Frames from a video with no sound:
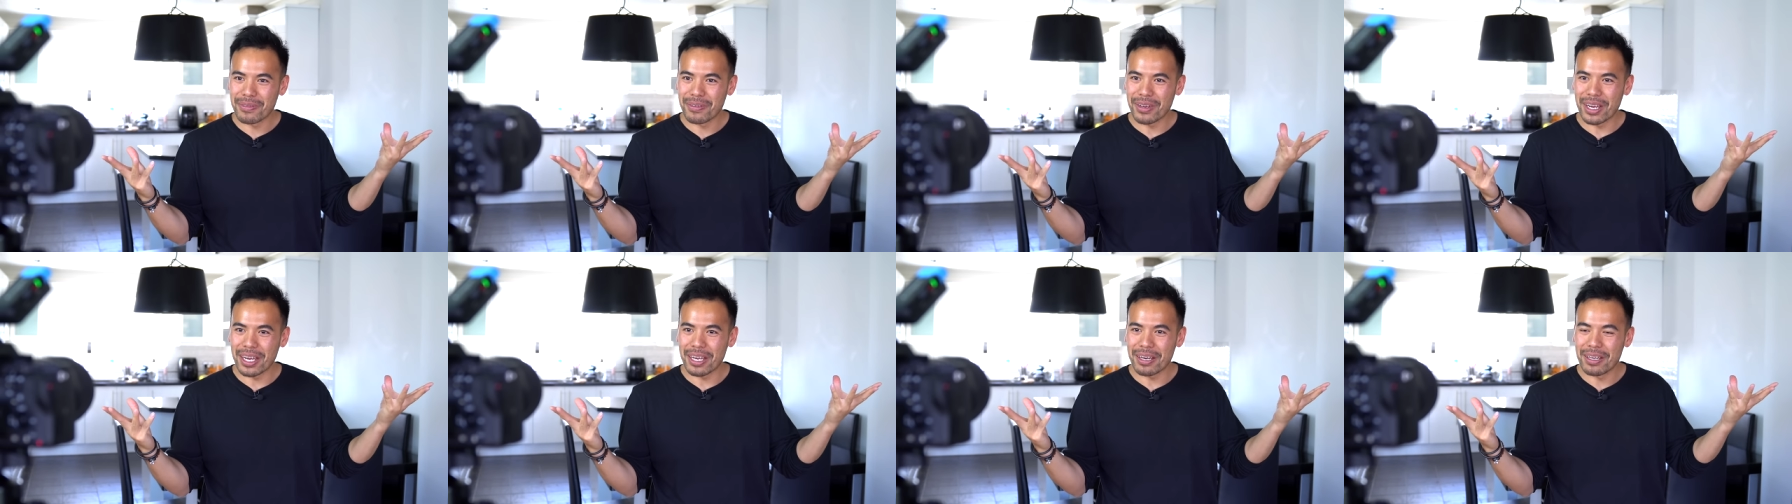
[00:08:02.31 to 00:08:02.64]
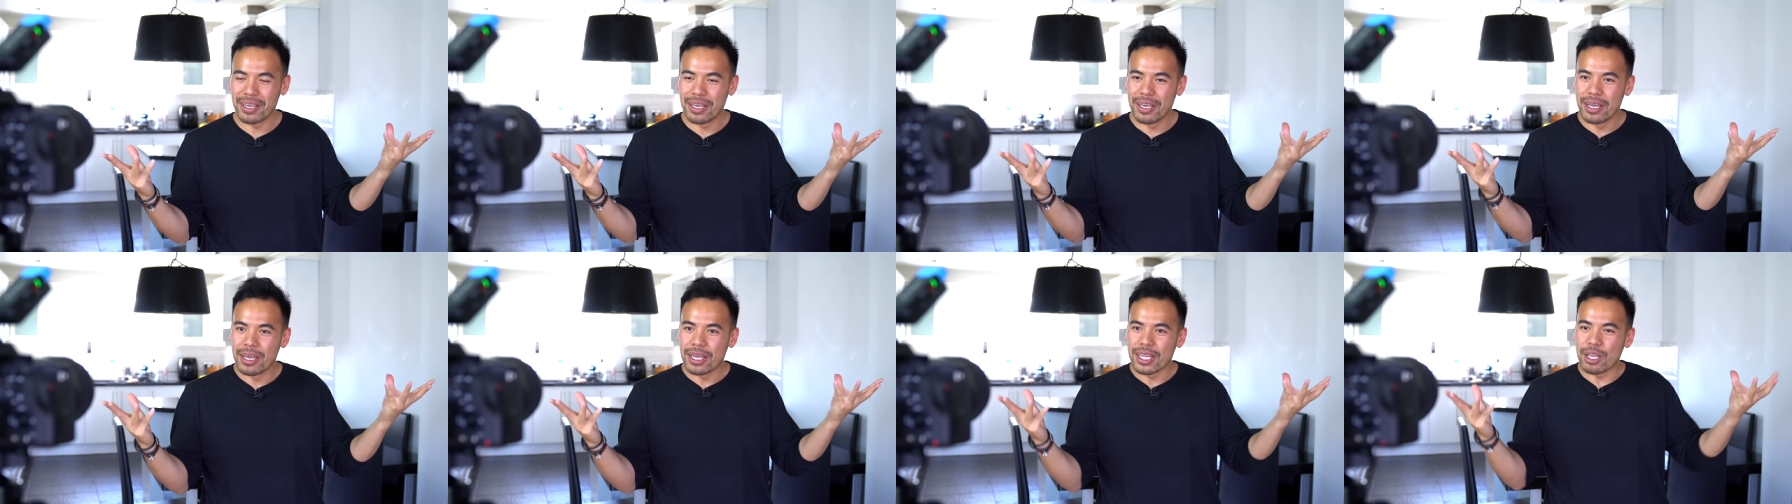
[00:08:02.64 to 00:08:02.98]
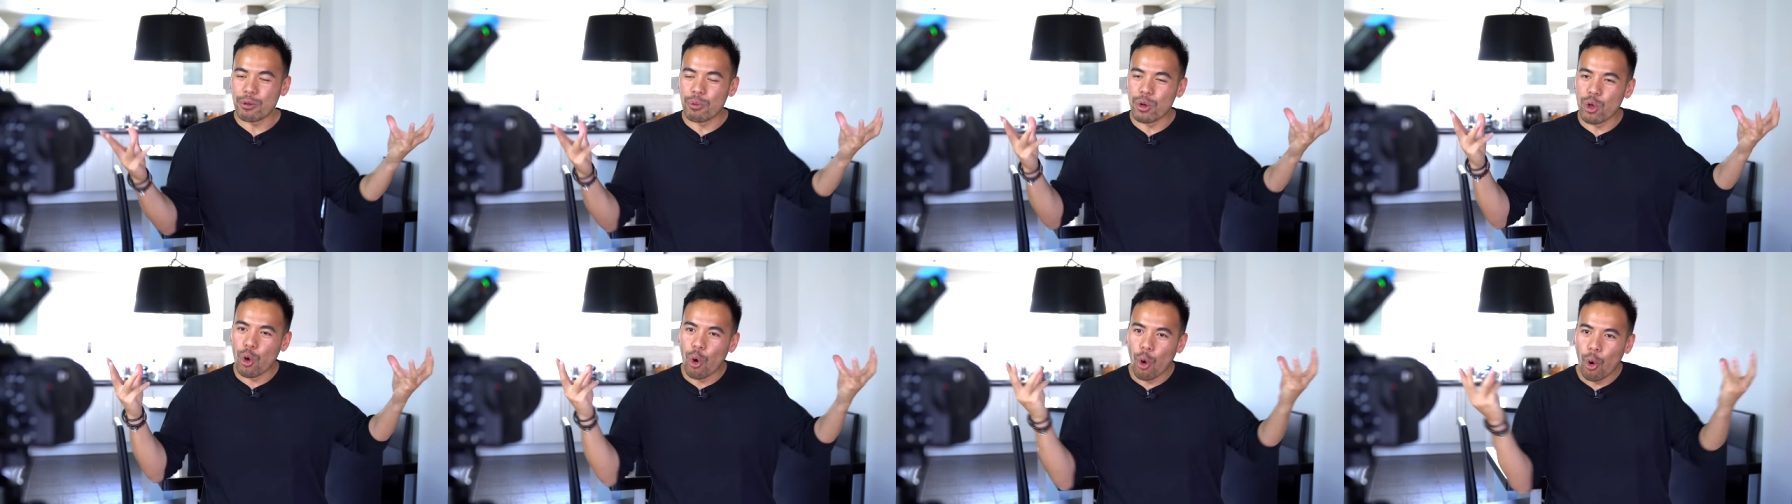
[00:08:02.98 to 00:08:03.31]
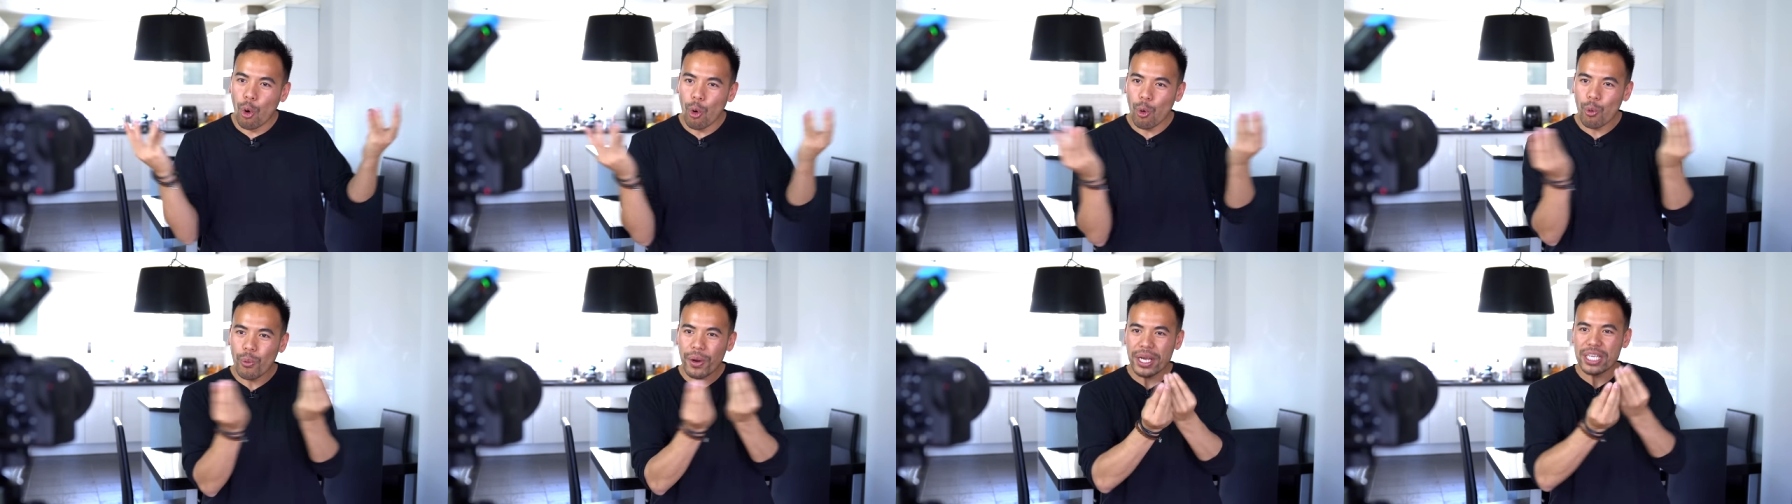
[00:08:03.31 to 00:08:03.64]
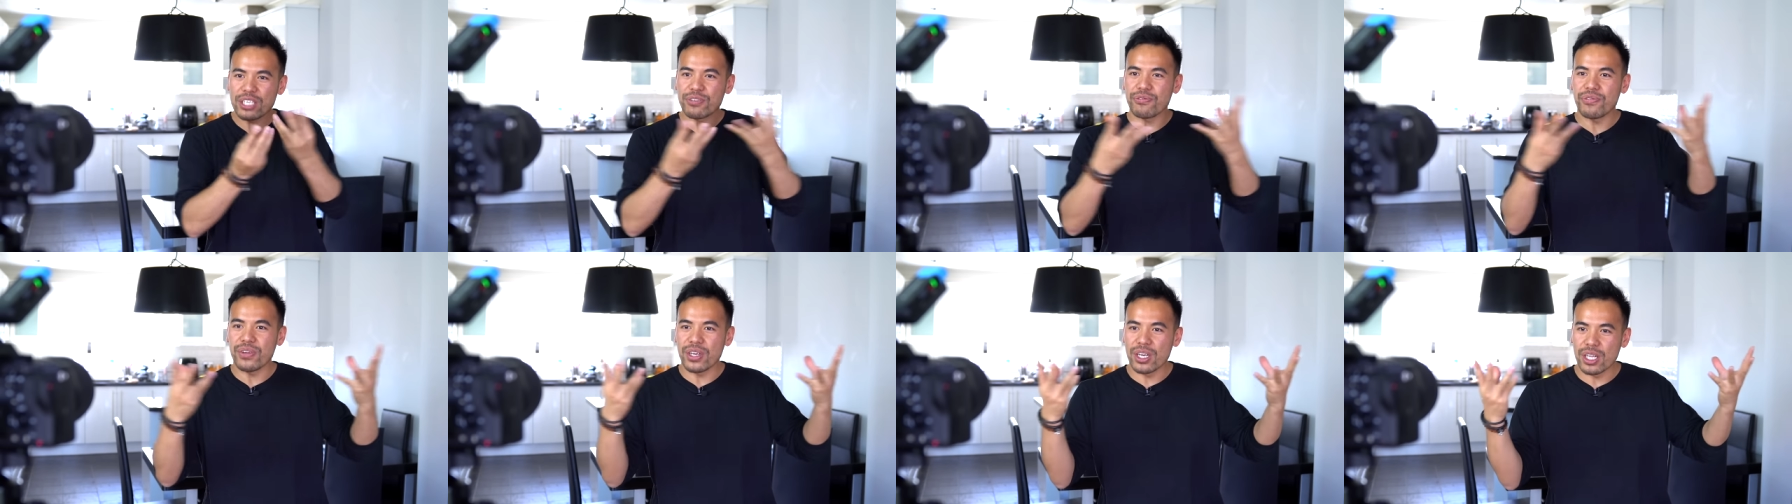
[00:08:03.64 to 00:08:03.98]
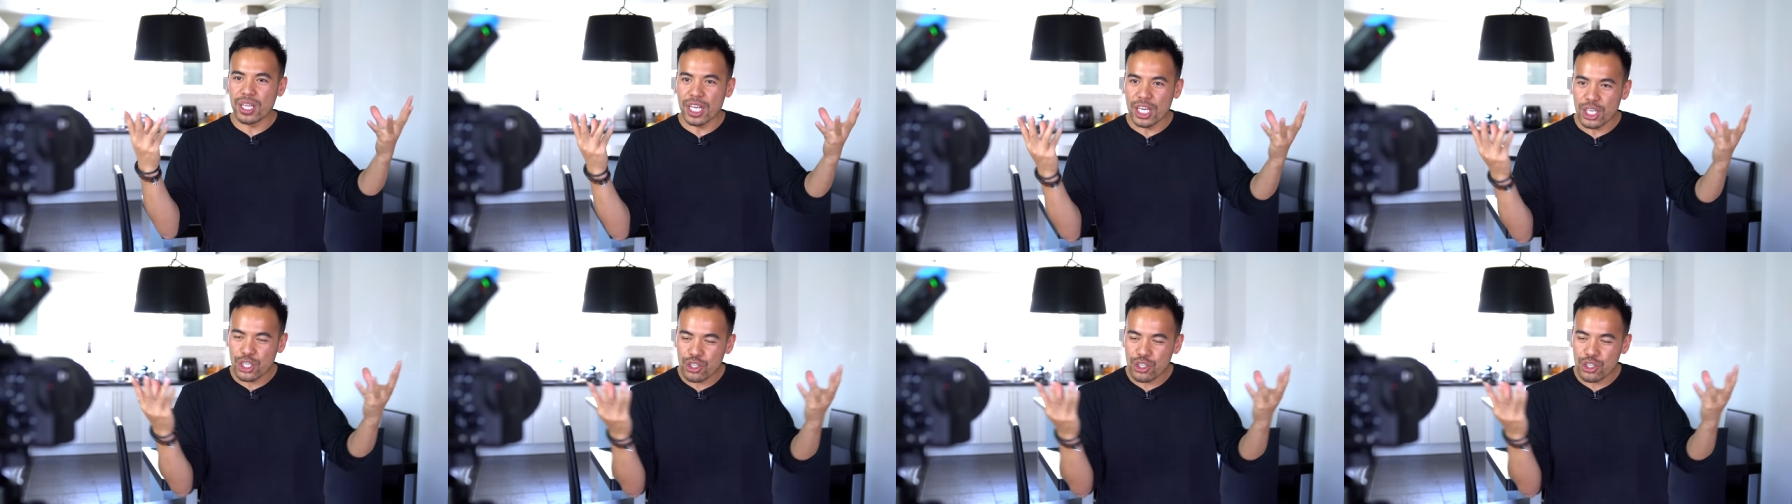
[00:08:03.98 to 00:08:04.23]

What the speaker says: right? They will always feel